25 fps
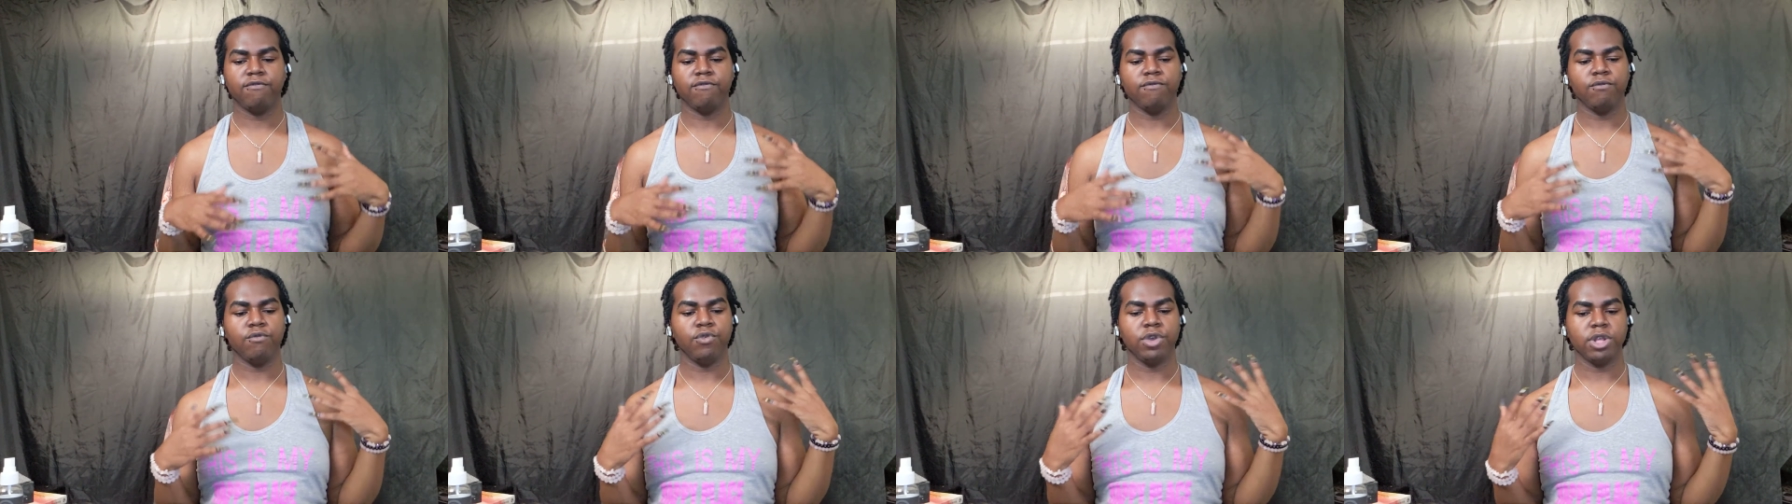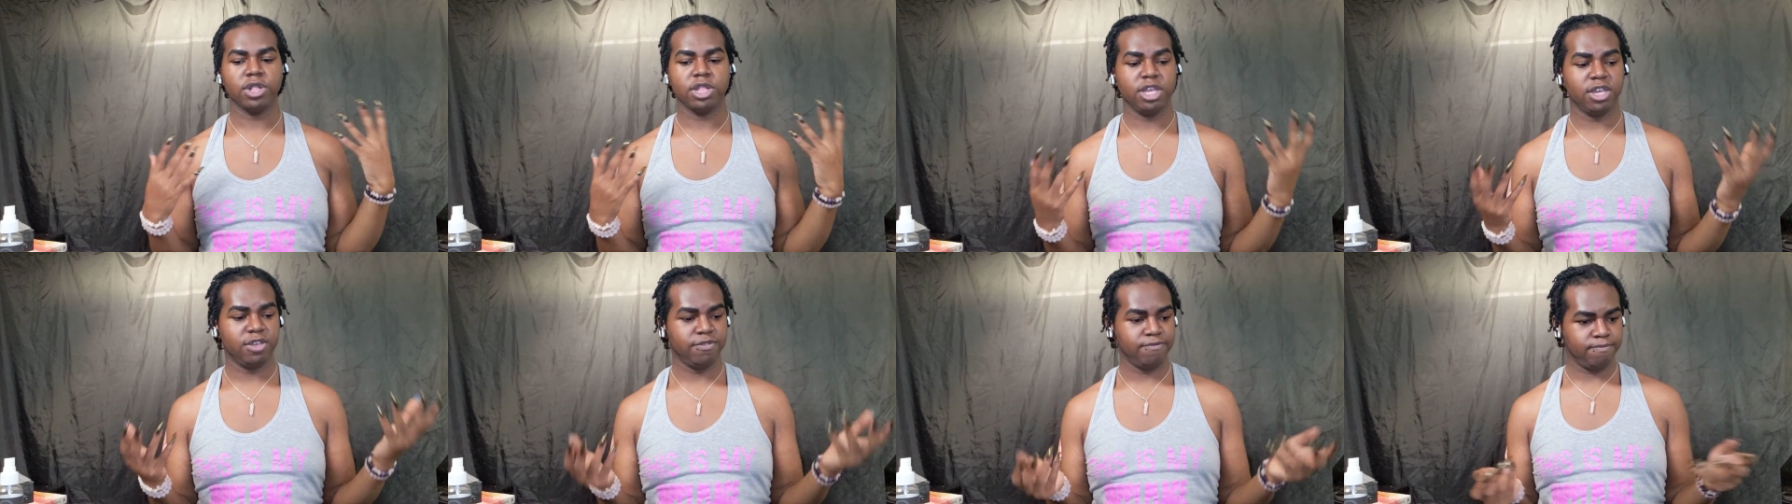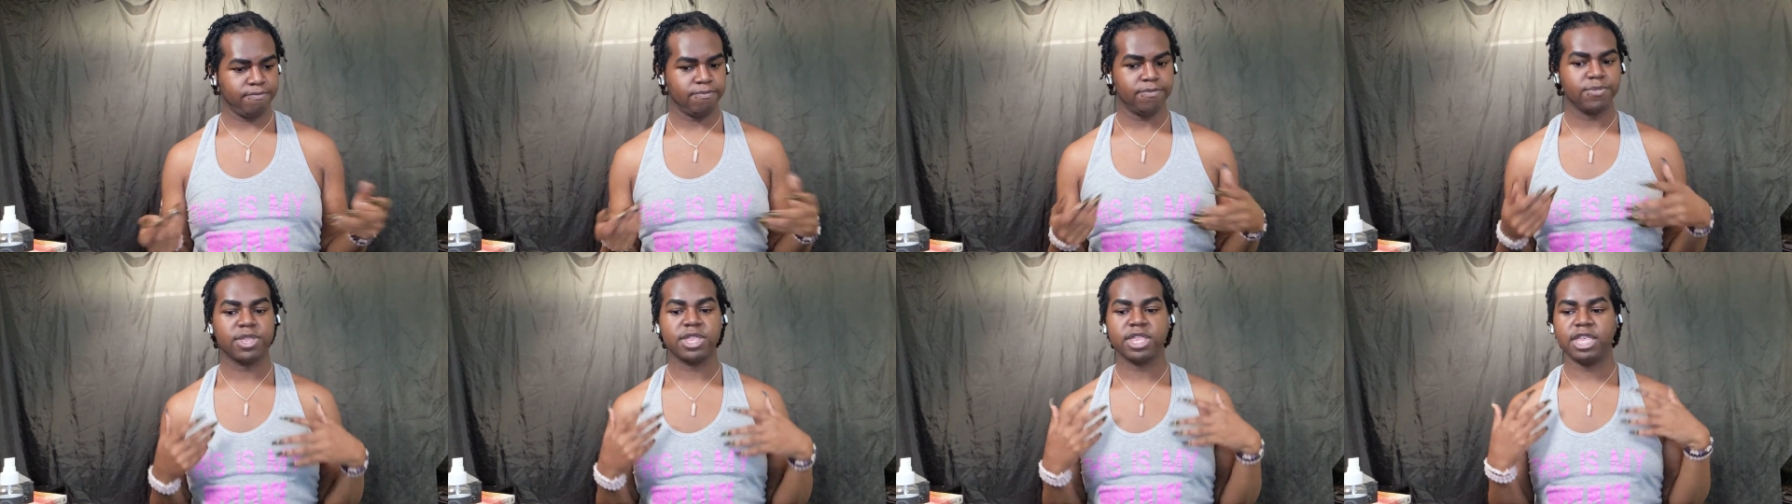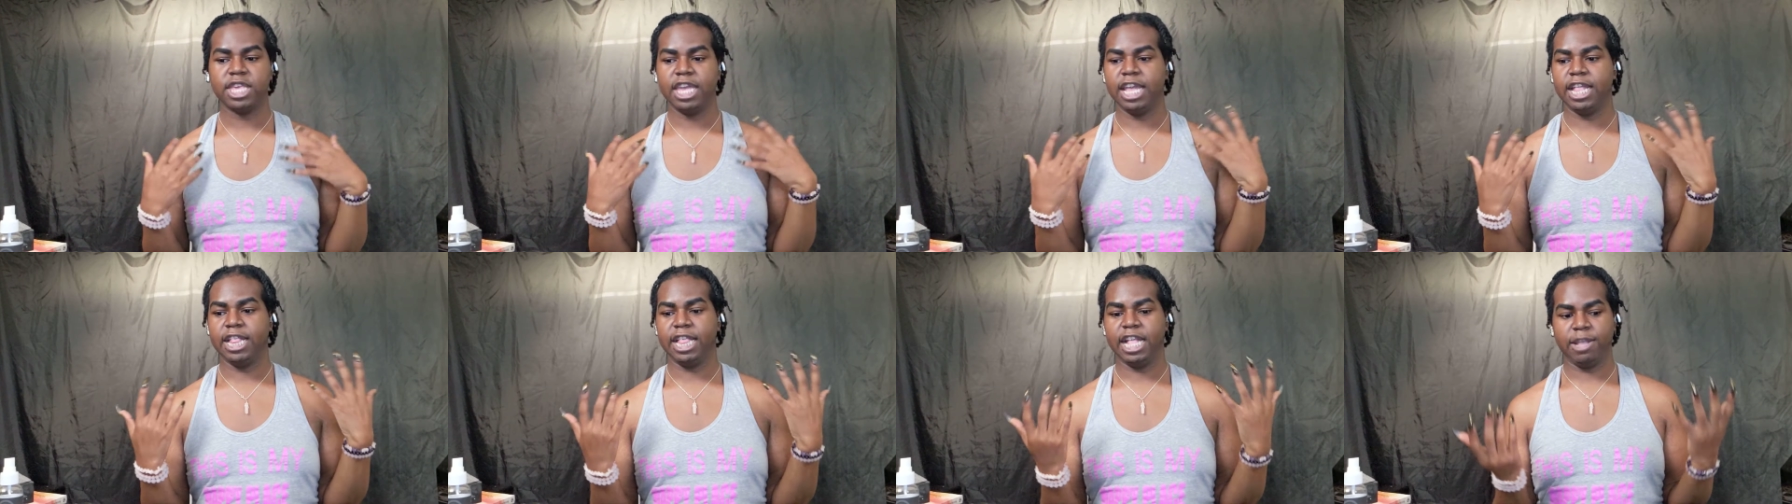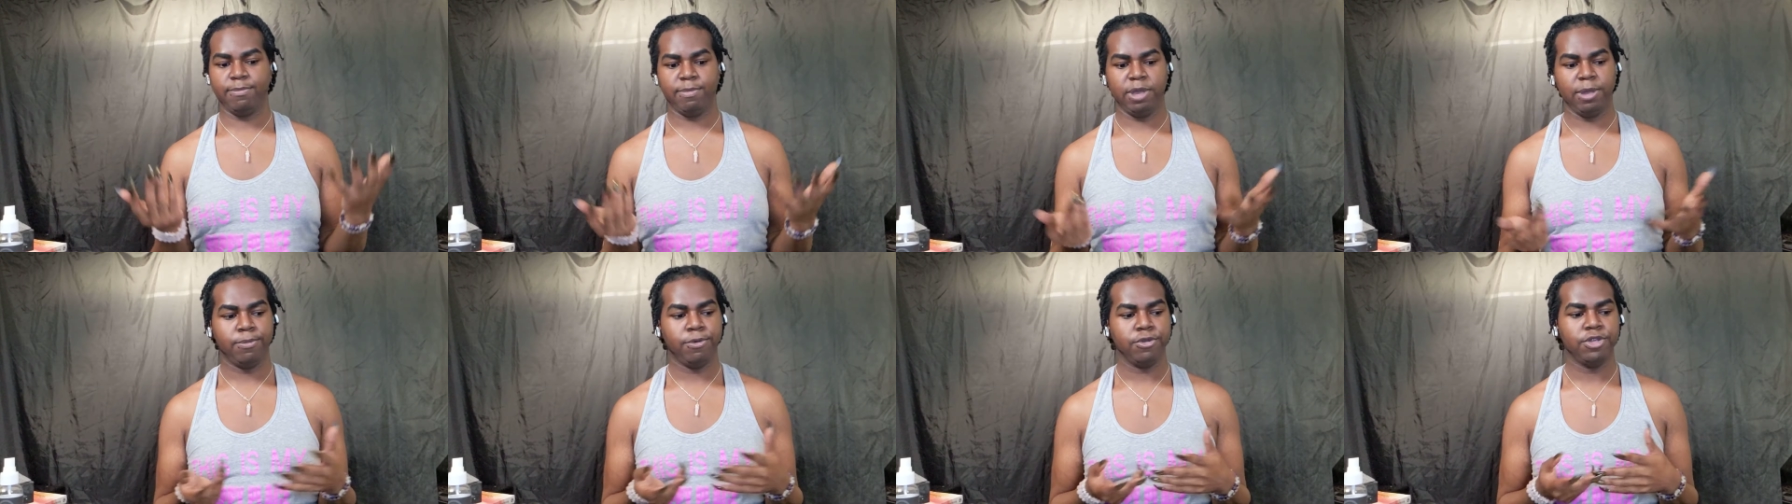really seen a lot
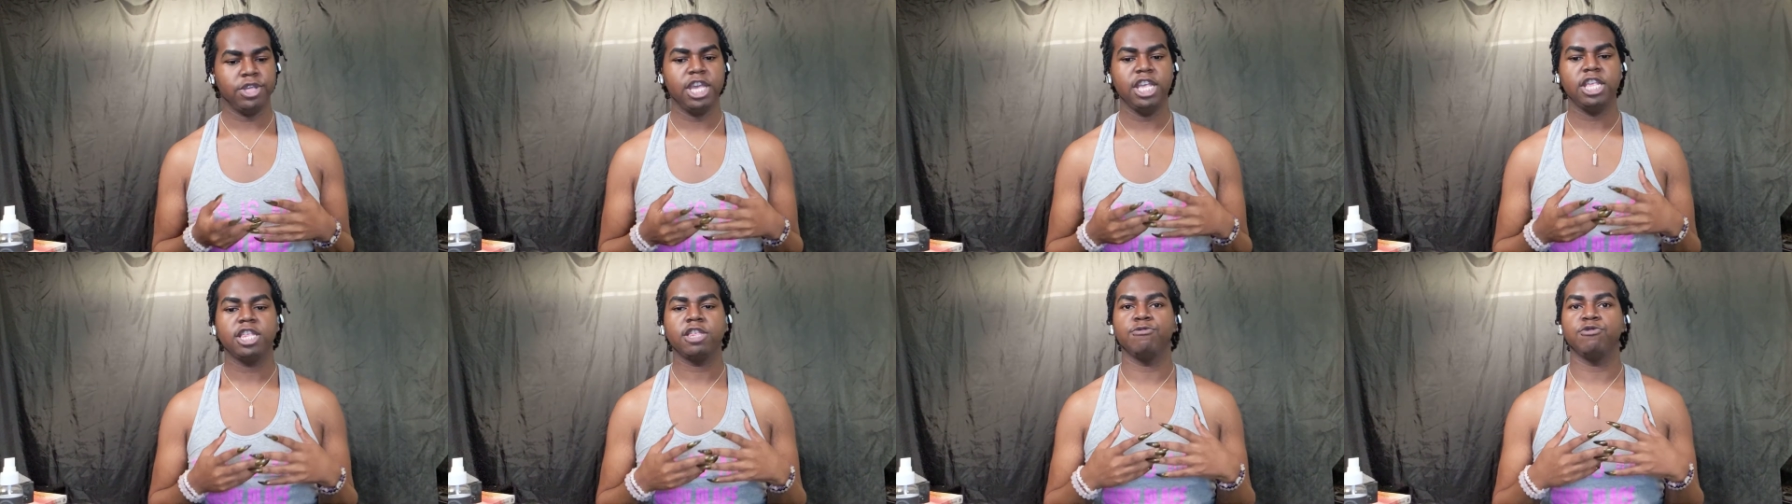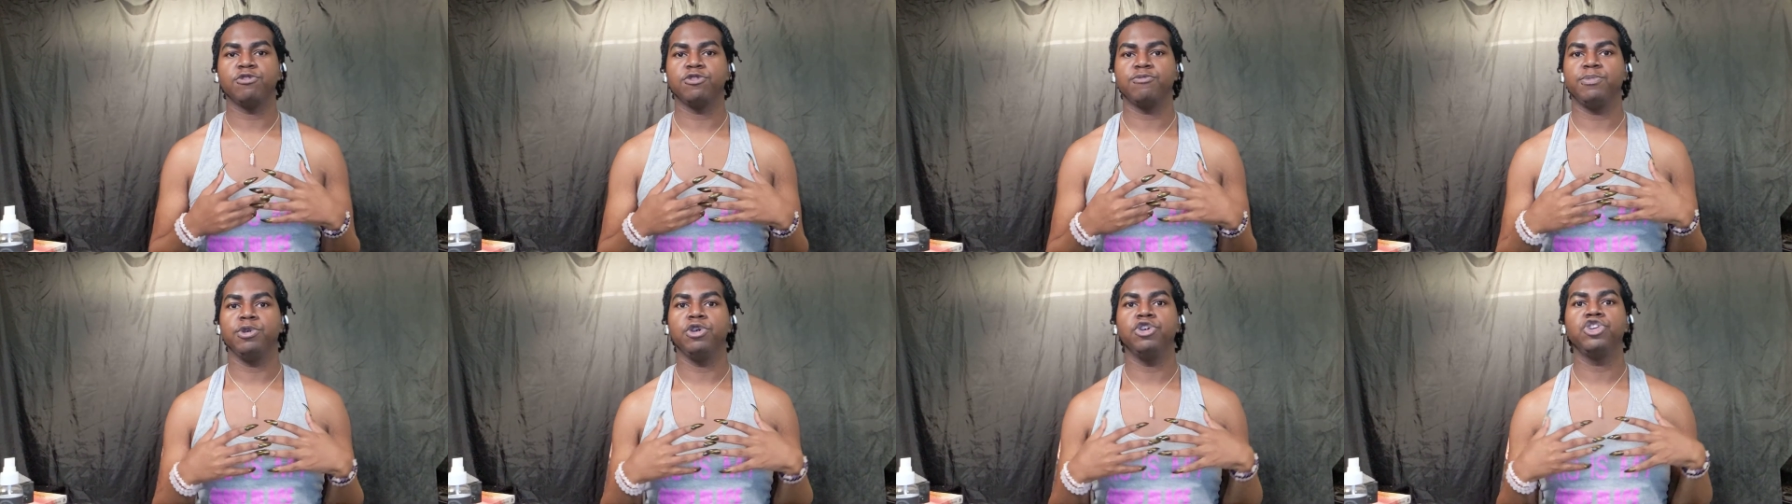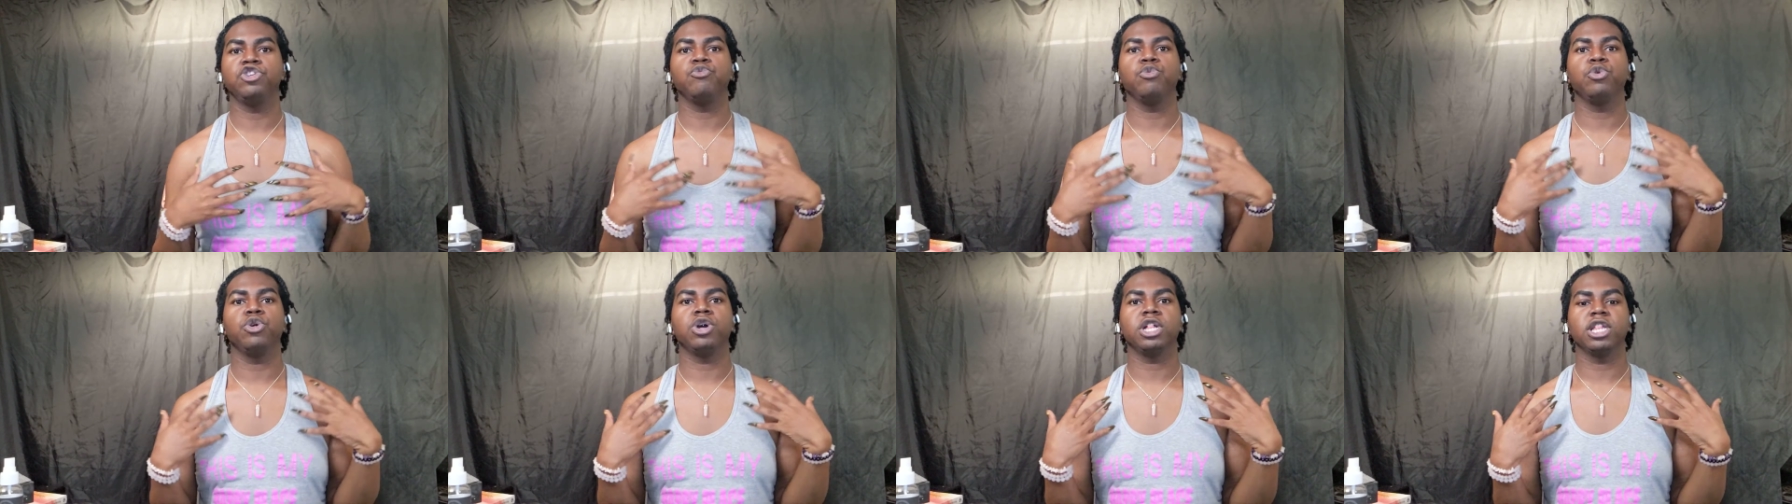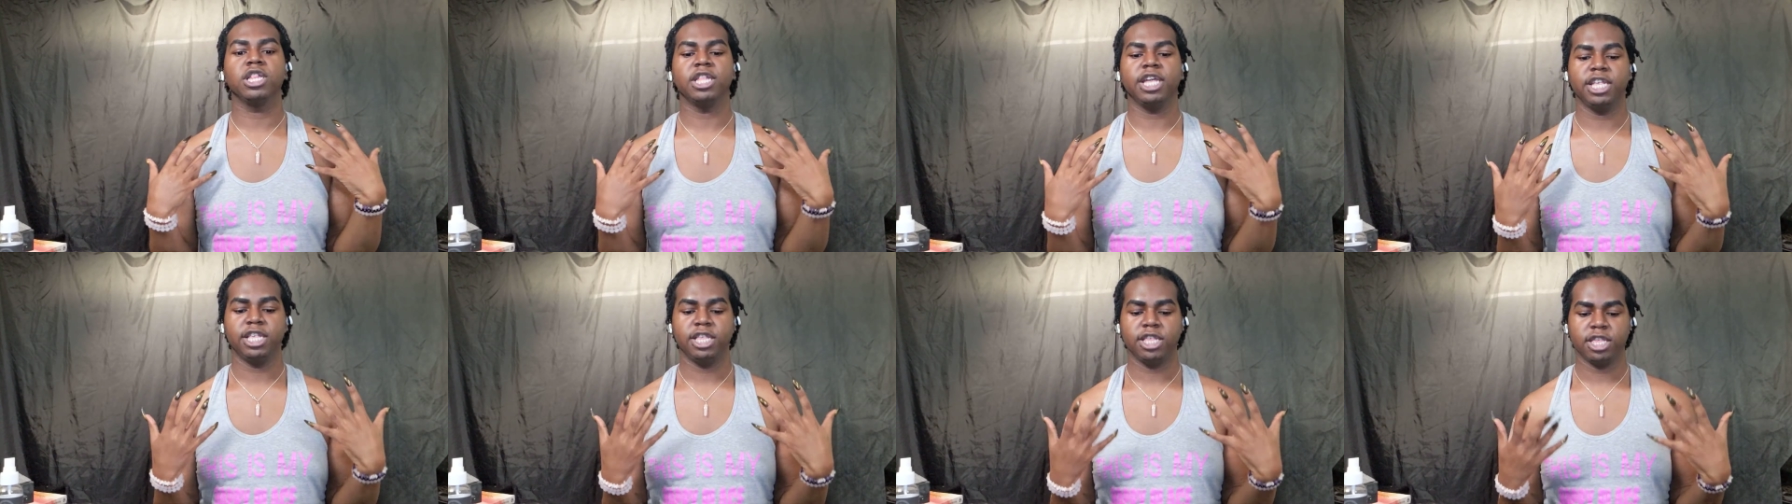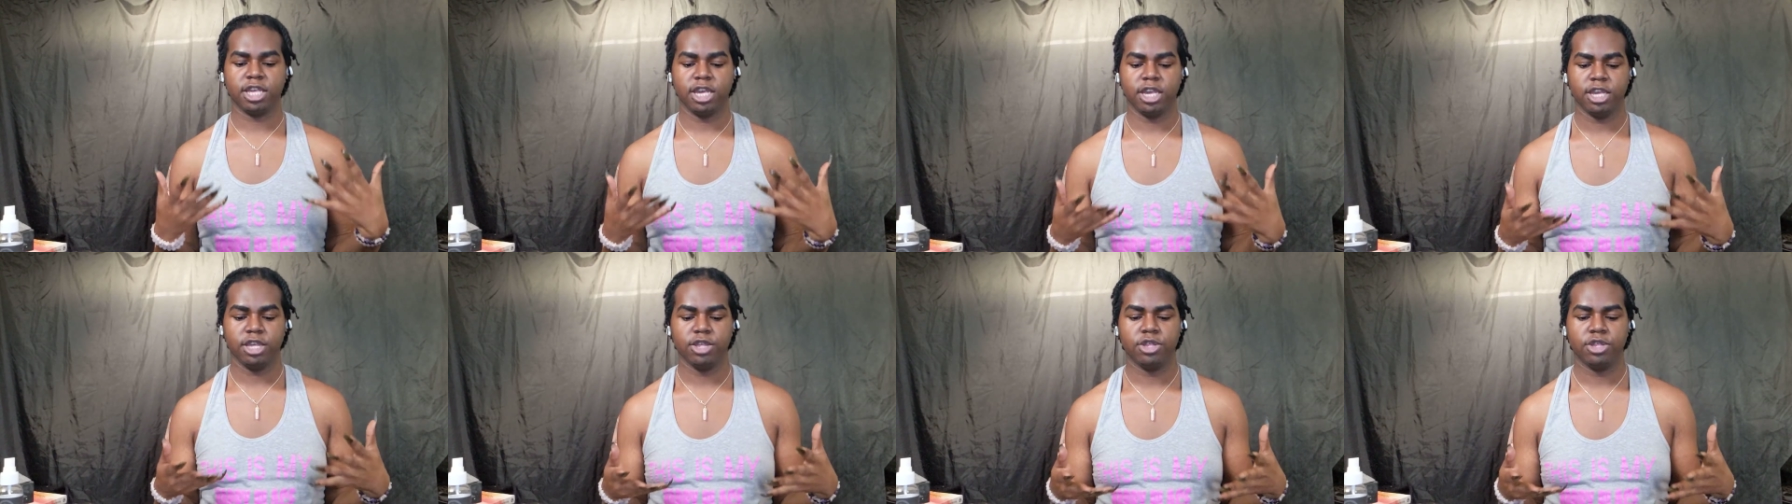of people need some spiritual cleansing.